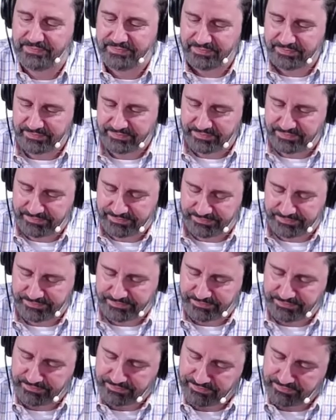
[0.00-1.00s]

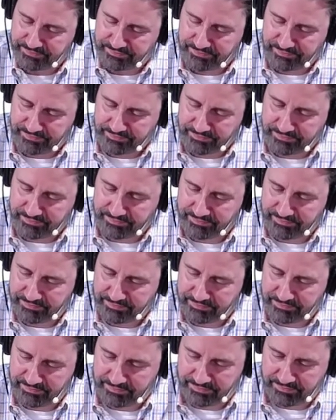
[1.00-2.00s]

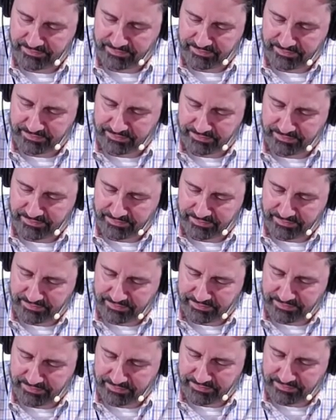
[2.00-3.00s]

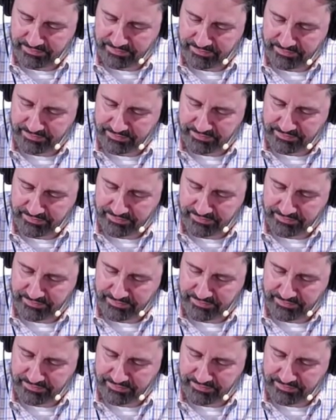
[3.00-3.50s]
This person isn't speaking.